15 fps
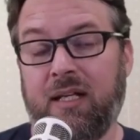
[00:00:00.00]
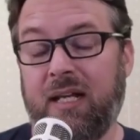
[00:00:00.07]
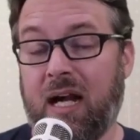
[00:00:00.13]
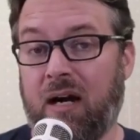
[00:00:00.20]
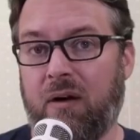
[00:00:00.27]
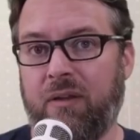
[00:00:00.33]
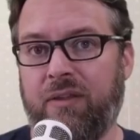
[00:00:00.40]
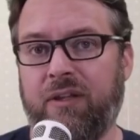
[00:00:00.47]

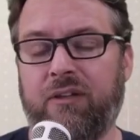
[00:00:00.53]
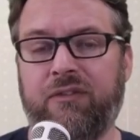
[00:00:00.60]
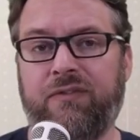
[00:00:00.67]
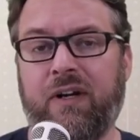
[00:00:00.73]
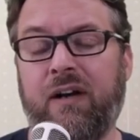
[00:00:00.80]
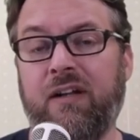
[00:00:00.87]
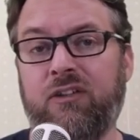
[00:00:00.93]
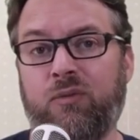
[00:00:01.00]
Now, there's
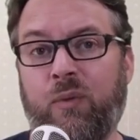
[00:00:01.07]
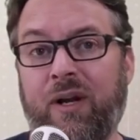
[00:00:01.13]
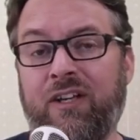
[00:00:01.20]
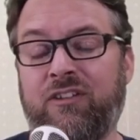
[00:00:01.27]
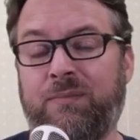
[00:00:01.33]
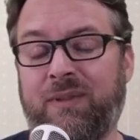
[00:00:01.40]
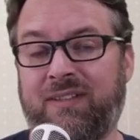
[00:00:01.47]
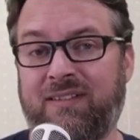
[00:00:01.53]
various
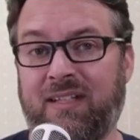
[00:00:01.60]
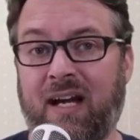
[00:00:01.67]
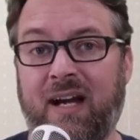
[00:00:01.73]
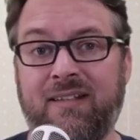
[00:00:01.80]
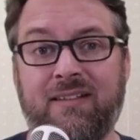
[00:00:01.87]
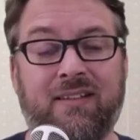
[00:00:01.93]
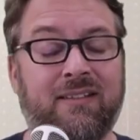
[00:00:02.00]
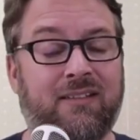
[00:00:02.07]
ways
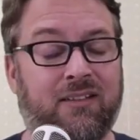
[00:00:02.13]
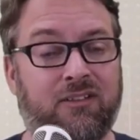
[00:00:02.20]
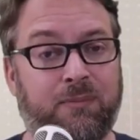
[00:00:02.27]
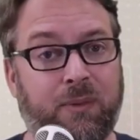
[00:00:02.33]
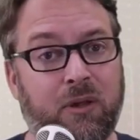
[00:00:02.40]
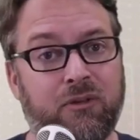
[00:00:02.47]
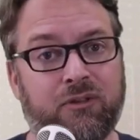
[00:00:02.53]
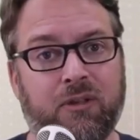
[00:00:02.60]
besides this
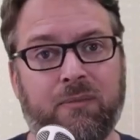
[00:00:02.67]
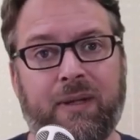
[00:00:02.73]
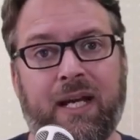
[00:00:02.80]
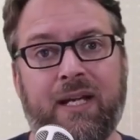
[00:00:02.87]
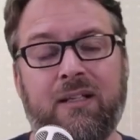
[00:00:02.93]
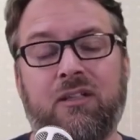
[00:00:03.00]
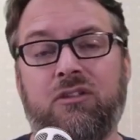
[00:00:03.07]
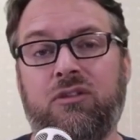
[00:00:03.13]
expose
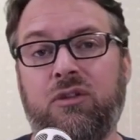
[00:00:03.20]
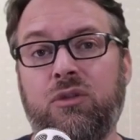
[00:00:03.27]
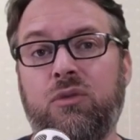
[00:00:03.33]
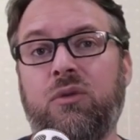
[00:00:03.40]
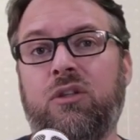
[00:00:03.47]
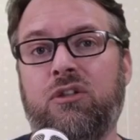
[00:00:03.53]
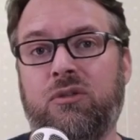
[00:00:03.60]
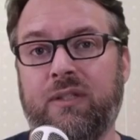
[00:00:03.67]
command
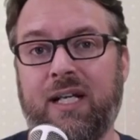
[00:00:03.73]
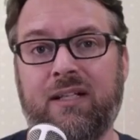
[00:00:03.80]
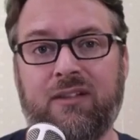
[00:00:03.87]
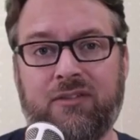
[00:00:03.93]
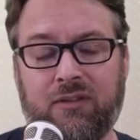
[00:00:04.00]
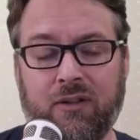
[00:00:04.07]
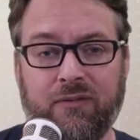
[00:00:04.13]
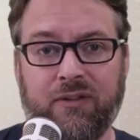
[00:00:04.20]
to create
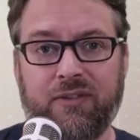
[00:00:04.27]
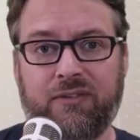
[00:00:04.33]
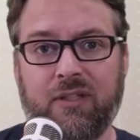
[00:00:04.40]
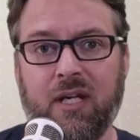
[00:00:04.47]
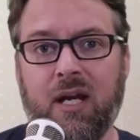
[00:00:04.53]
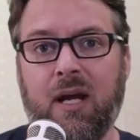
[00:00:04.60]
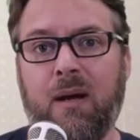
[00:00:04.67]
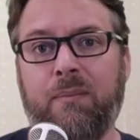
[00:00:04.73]
a
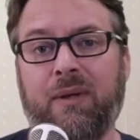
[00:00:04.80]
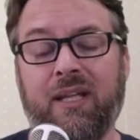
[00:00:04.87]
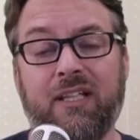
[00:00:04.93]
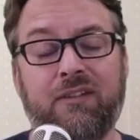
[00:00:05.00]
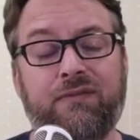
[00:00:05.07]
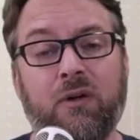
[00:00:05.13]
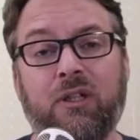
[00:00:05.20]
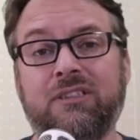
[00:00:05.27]
service, but
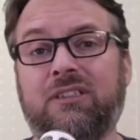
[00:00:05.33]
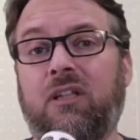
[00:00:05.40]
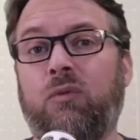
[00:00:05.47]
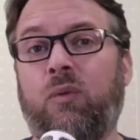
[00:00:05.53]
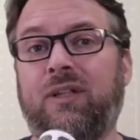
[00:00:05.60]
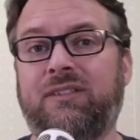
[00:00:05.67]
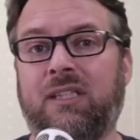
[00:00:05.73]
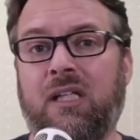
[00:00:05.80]
let's focus
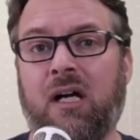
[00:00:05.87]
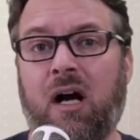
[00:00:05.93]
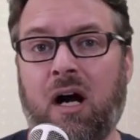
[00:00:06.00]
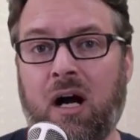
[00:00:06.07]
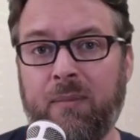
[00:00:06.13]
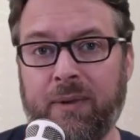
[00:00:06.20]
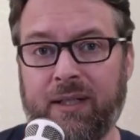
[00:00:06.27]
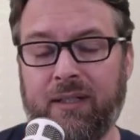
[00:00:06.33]
on what's
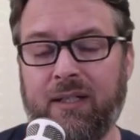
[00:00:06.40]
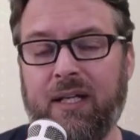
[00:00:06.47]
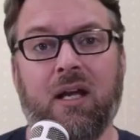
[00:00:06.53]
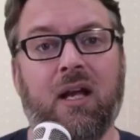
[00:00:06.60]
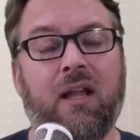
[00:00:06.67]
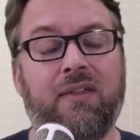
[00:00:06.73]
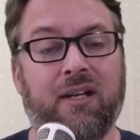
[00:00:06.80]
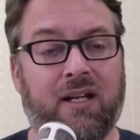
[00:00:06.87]
common.
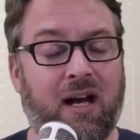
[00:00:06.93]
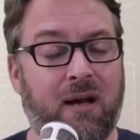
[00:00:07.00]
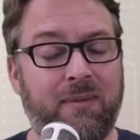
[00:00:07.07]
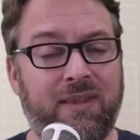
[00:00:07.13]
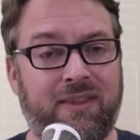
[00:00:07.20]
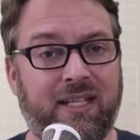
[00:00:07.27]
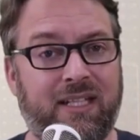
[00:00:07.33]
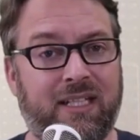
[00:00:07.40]
The
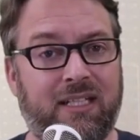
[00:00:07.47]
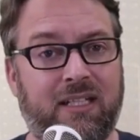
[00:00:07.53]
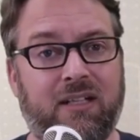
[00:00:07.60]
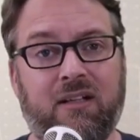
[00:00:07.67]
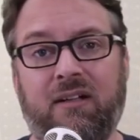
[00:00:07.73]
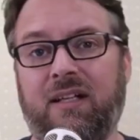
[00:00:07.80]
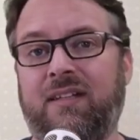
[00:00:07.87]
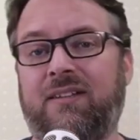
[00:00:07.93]
common thing in
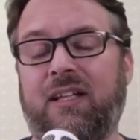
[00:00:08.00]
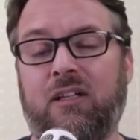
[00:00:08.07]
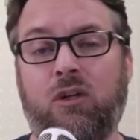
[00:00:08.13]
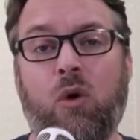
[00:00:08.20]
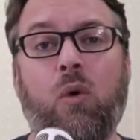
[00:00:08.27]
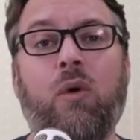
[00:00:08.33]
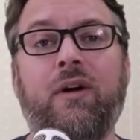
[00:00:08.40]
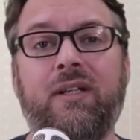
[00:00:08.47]
here is that
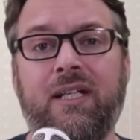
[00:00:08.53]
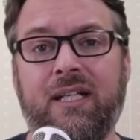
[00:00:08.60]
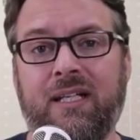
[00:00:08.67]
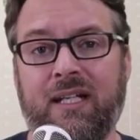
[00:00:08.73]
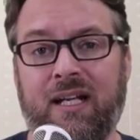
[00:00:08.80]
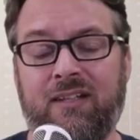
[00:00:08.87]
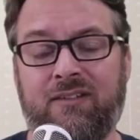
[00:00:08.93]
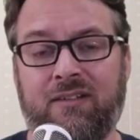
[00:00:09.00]
core
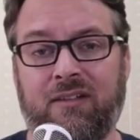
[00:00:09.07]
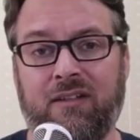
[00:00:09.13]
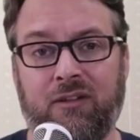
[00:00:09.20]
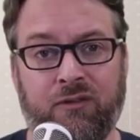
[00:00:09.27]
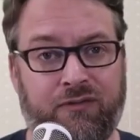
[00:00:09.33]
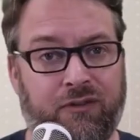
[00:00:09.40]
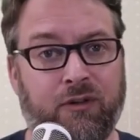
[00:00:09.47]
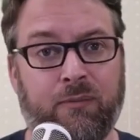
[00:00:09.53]
DNS,
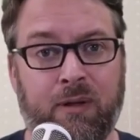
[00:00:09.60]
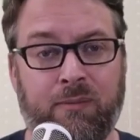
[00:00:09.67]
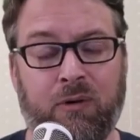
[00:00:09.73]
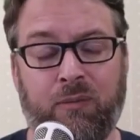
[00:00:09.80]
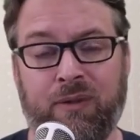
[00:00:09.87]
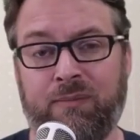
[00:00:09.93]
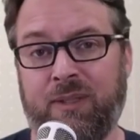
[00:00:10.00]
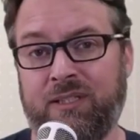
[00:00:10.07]
if you
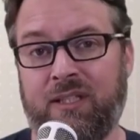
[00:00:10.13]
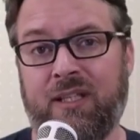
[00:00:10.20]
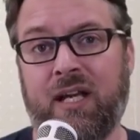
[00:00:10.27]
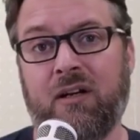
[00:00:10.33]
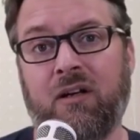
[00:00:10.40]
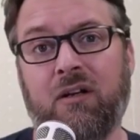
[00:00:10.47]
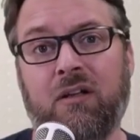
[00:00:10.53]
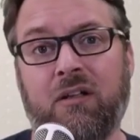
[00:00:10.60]
remember, we mentioned
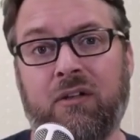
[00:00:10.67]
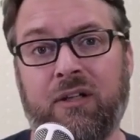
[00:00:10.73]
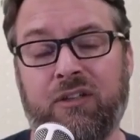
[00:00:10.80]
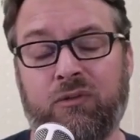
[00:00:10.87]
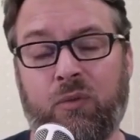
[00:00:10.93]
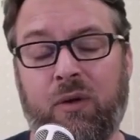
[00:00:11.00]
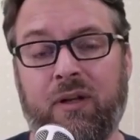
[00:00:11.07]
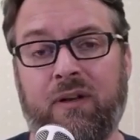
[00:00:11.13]
that earlier
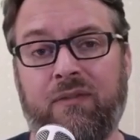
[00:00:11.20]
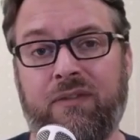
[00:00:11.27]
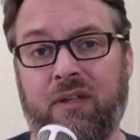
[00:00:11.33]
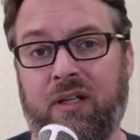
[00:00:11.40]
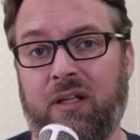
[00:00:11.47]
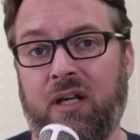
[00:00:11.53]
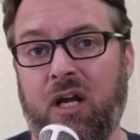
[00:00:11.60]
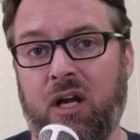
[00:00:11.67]
as one of
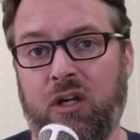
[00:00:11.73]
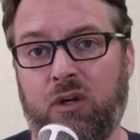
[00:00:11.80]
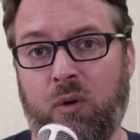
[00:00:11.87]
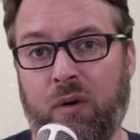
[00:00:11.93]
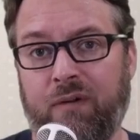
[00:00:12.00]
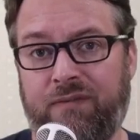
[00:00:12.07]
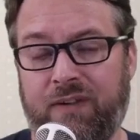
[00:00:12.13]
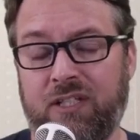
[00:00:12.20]
the
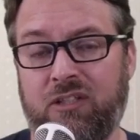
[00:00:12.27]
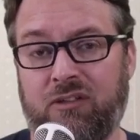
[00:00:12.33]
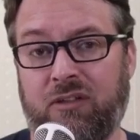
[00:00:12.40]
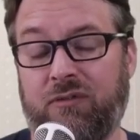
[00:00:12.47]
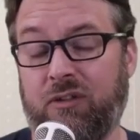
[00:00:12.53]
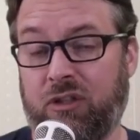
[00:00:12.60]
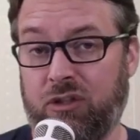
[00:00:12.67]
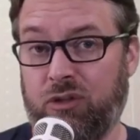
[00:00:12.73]
core
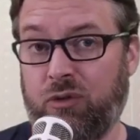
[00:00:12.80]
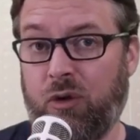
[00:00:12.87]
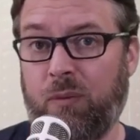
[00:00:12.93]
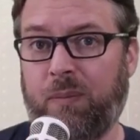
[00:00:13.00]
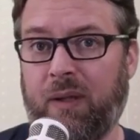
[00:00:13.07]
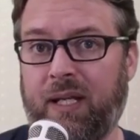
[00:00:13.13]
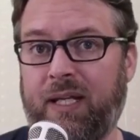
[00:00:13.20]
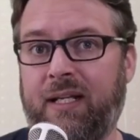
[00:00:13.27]
features of your
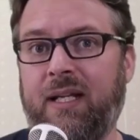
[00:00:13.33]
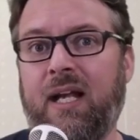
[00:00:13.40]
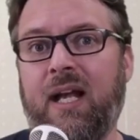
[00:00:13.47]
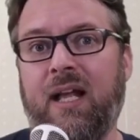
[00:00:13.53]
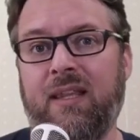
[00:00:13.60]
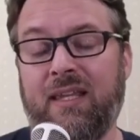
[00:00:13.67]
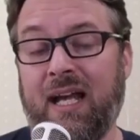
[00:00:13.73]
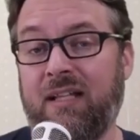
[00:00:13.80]
control plane.
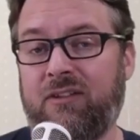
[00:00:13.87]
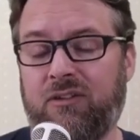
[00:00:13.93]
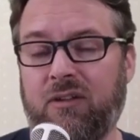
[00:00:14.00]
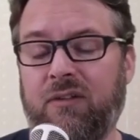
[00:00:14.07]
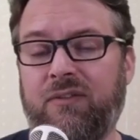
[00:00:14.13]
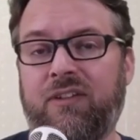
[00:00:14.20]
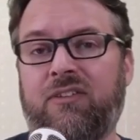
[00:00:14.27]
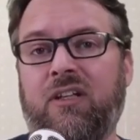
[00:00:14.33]
That
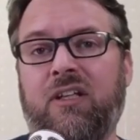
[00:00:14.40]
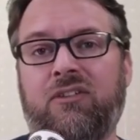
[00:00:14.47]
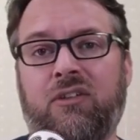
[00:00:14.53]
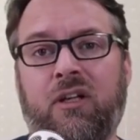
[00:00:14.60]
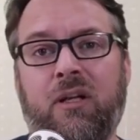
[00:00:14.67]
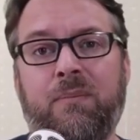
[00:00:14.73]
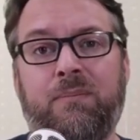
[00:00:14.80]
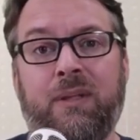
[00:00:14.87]
service is
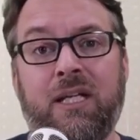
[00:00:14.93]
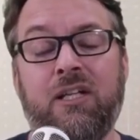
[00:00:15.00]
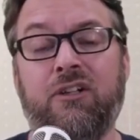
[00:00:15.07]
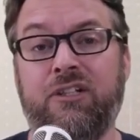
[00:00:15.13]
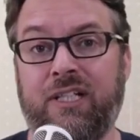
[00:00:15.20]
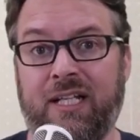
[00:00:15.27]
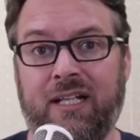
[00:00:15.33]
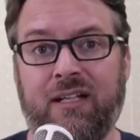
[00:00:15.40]
going to be
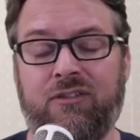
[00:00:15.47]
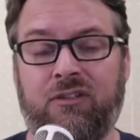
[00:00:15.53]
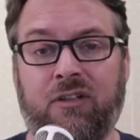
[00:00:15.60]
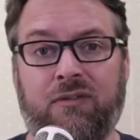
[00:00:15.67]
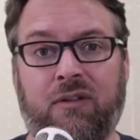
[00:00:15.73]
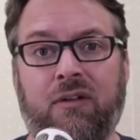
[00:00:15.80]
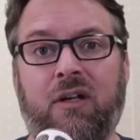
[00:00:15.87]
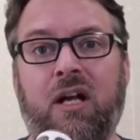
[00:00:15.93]
your DNS
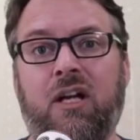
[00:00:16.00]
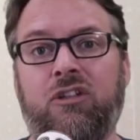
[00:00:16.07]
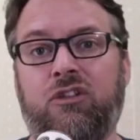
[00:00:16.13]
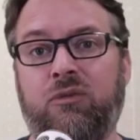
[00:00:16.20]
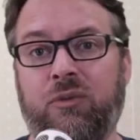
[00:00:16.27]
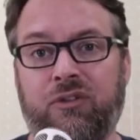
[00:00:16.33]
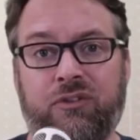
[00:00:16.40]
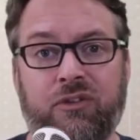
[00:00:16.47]
server to